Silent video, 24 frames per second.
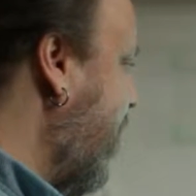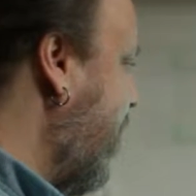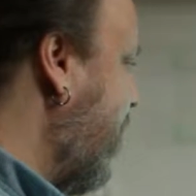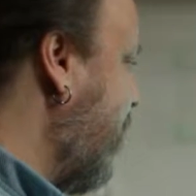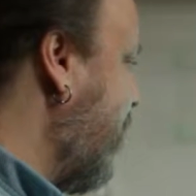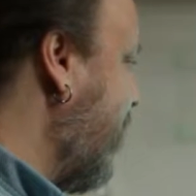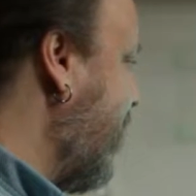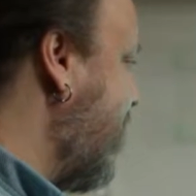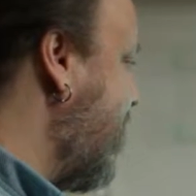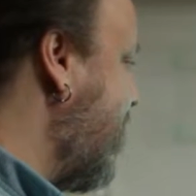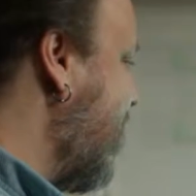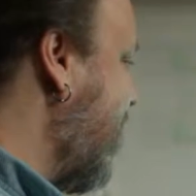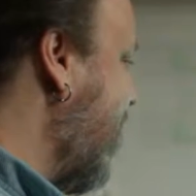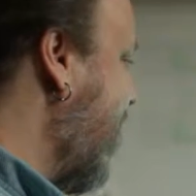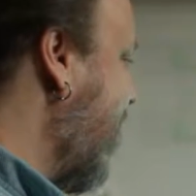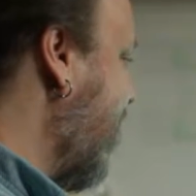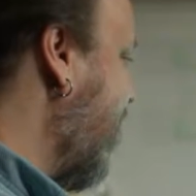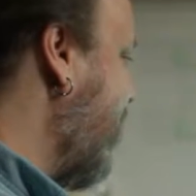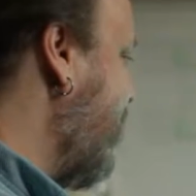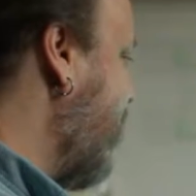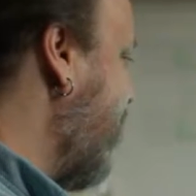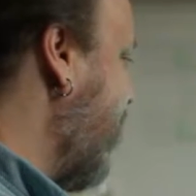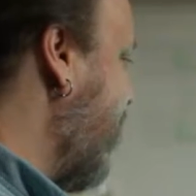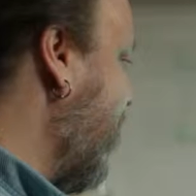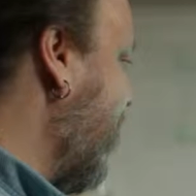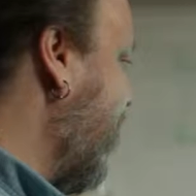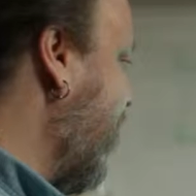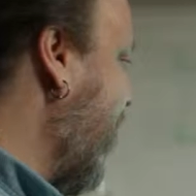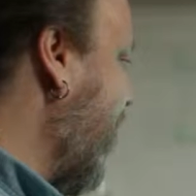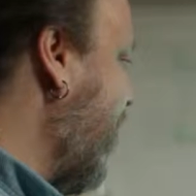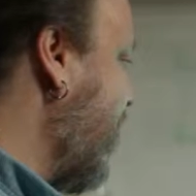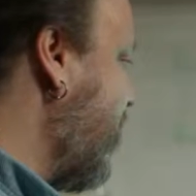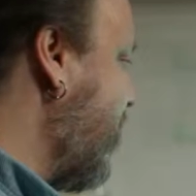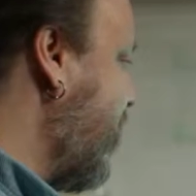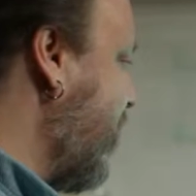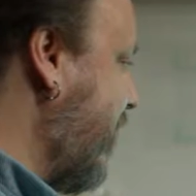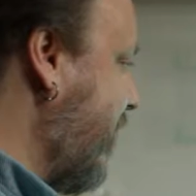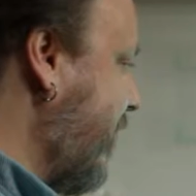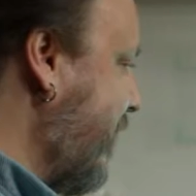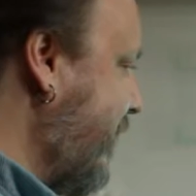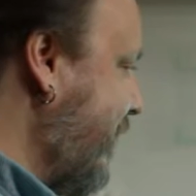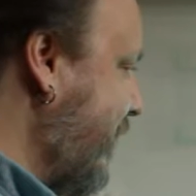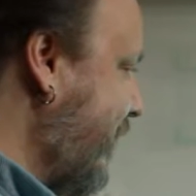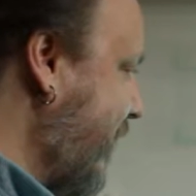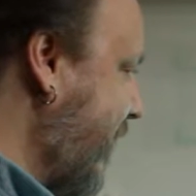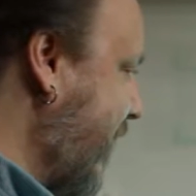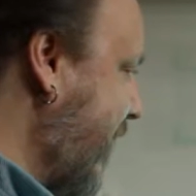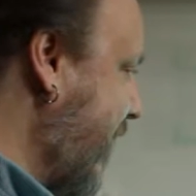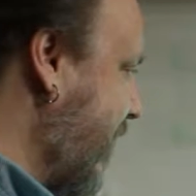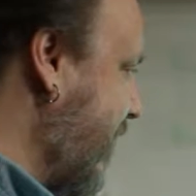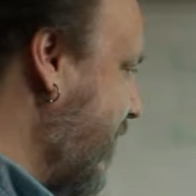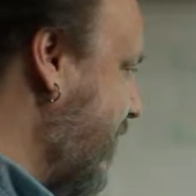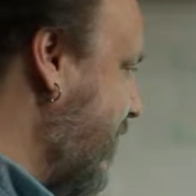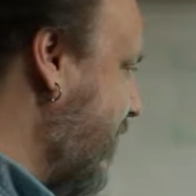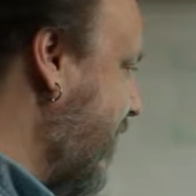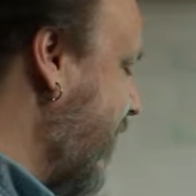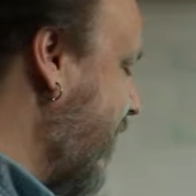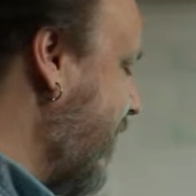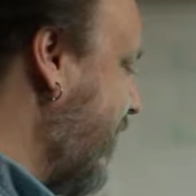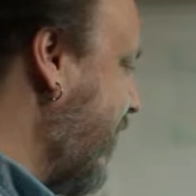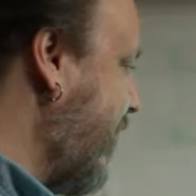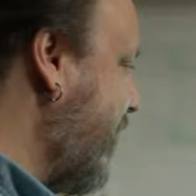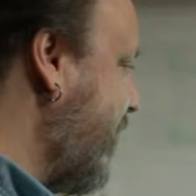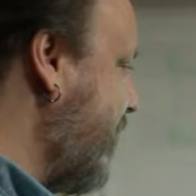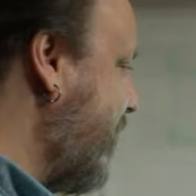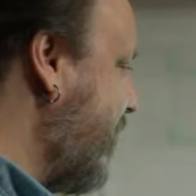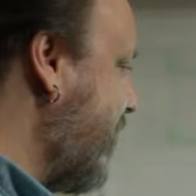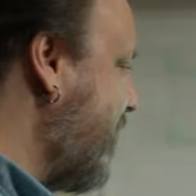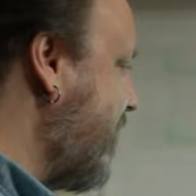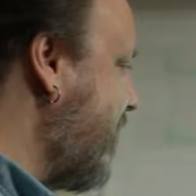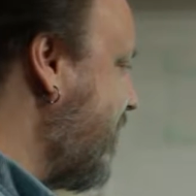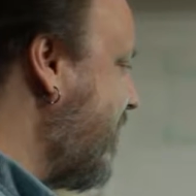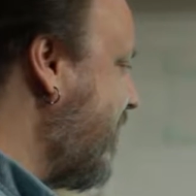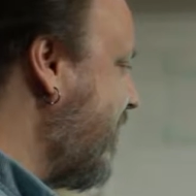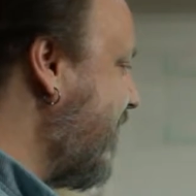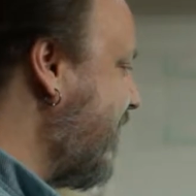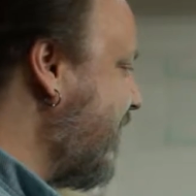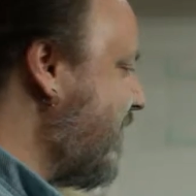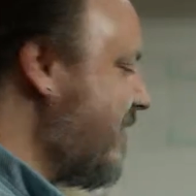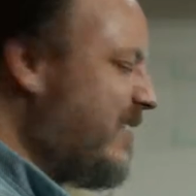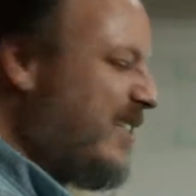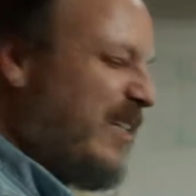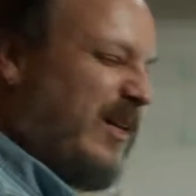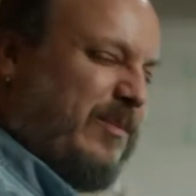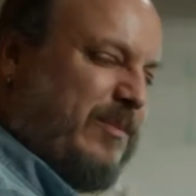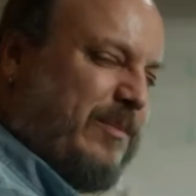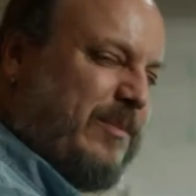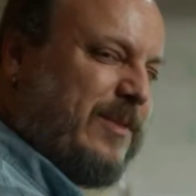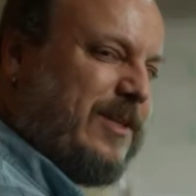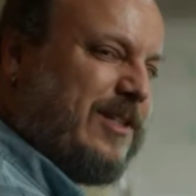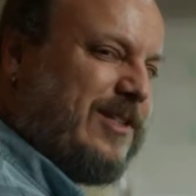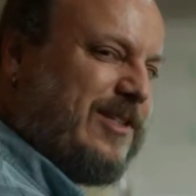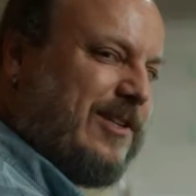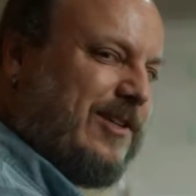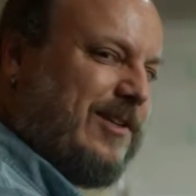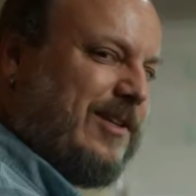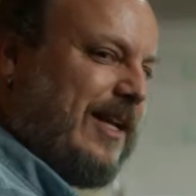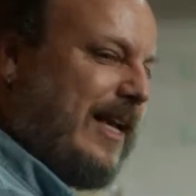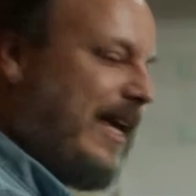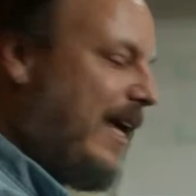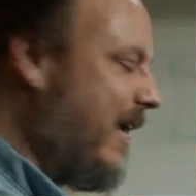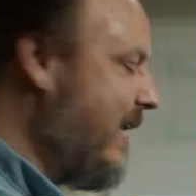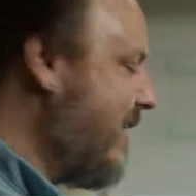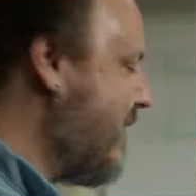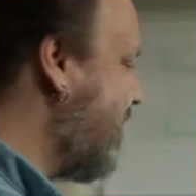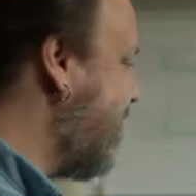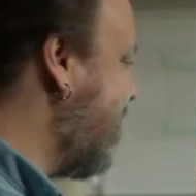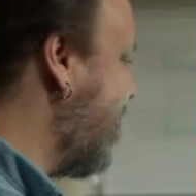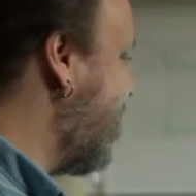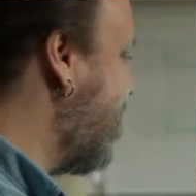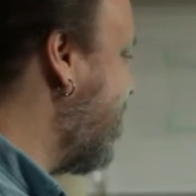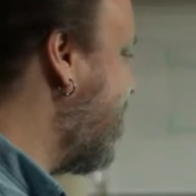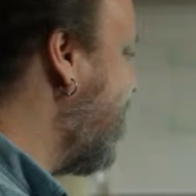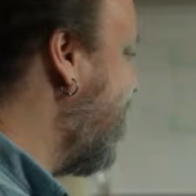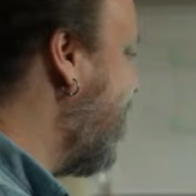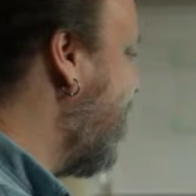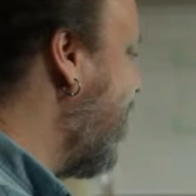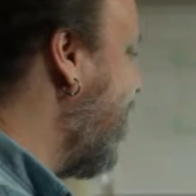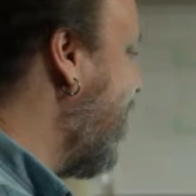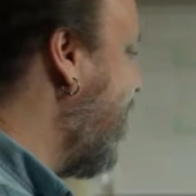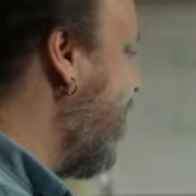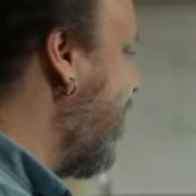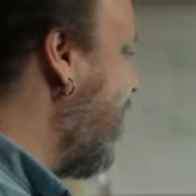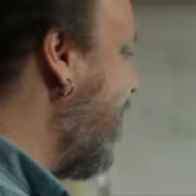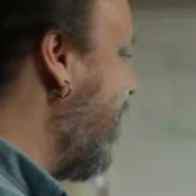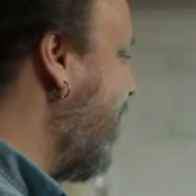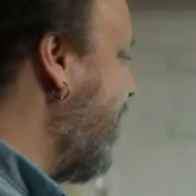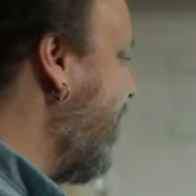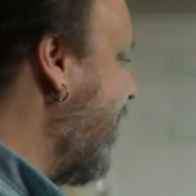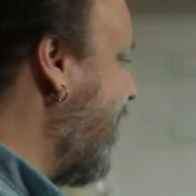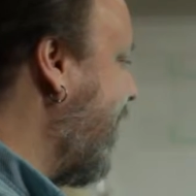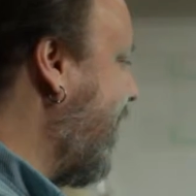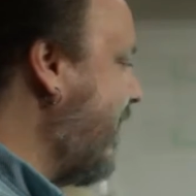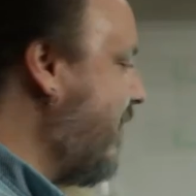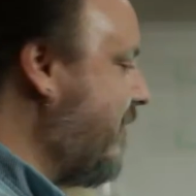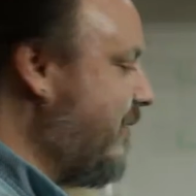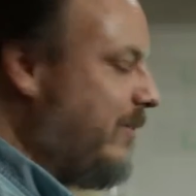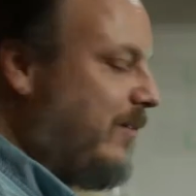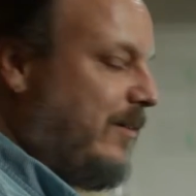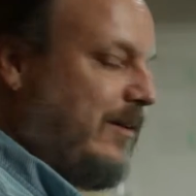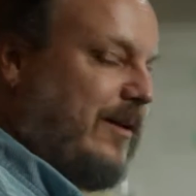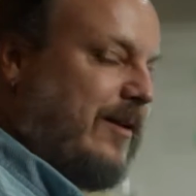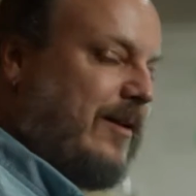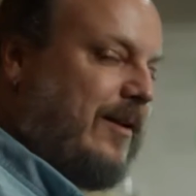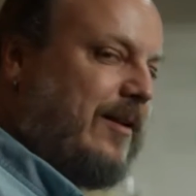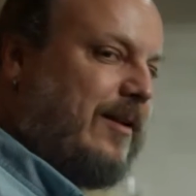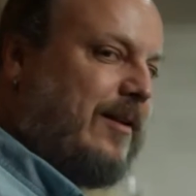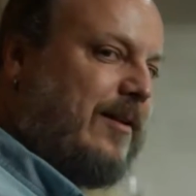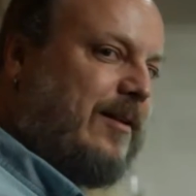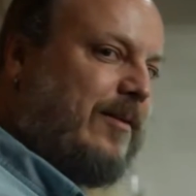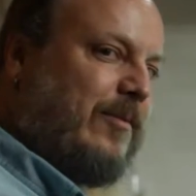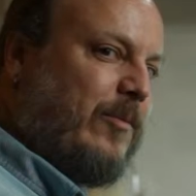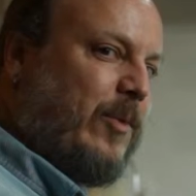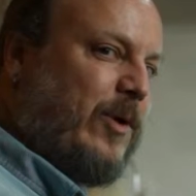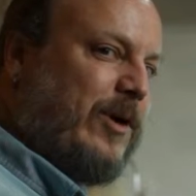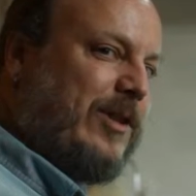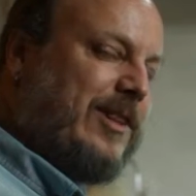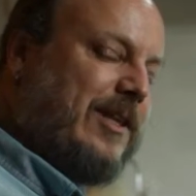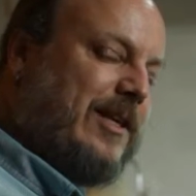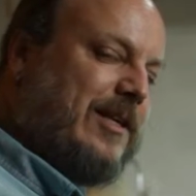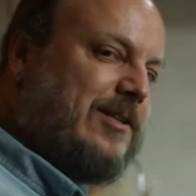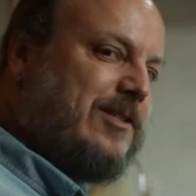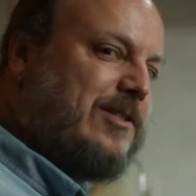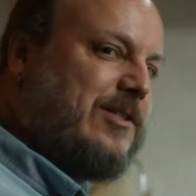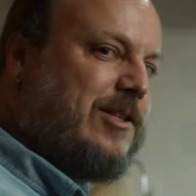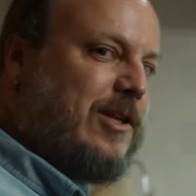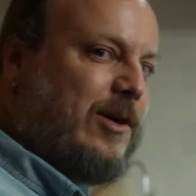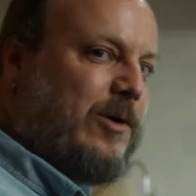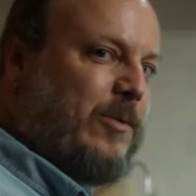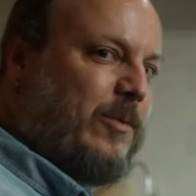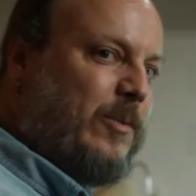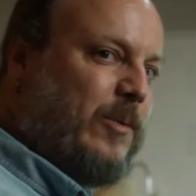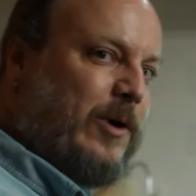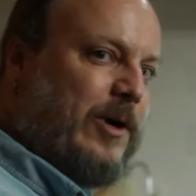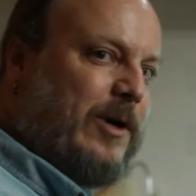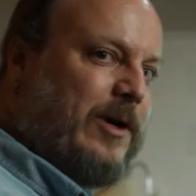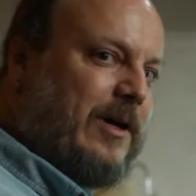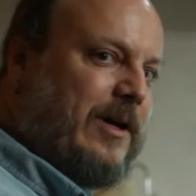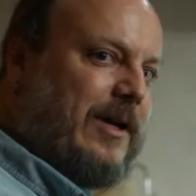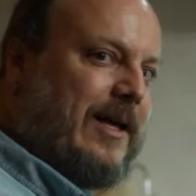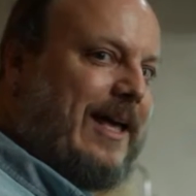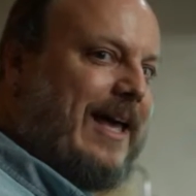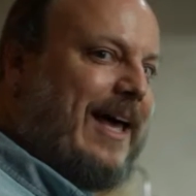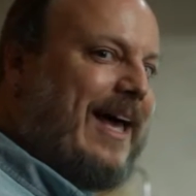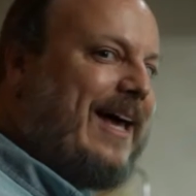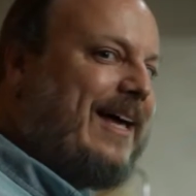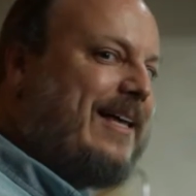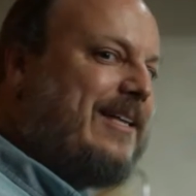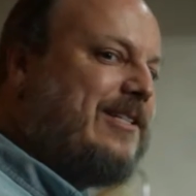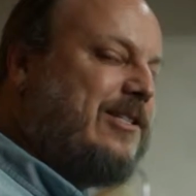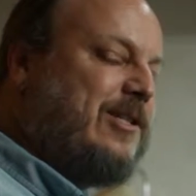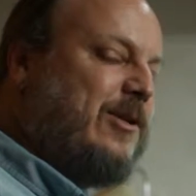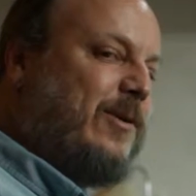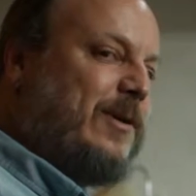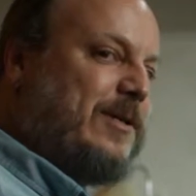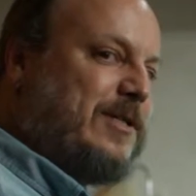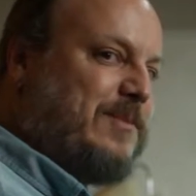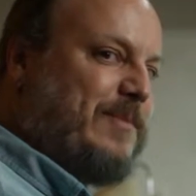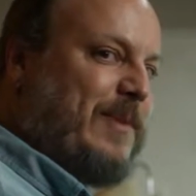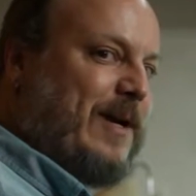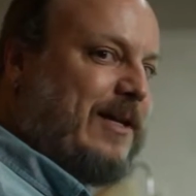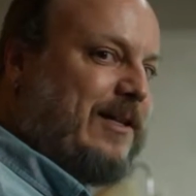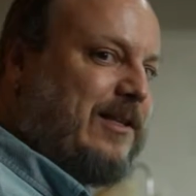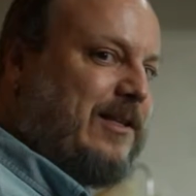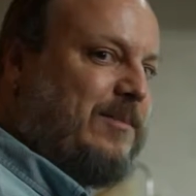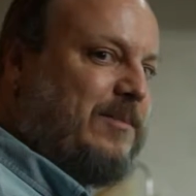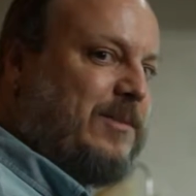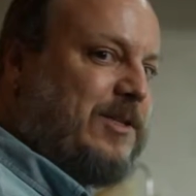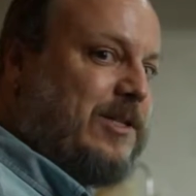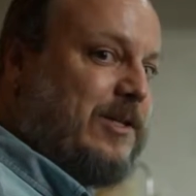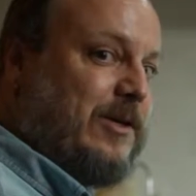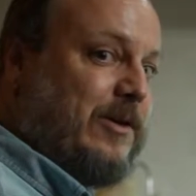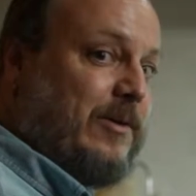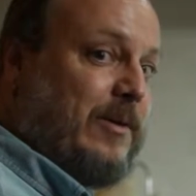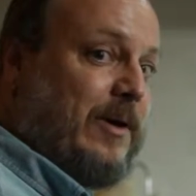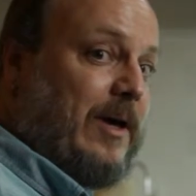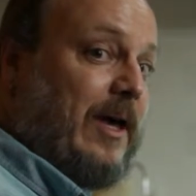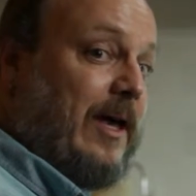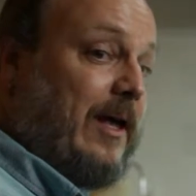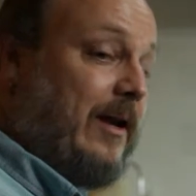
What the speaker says: the reason that can be a gotcha is that there are just some certain cases where things don't work as you expect them to.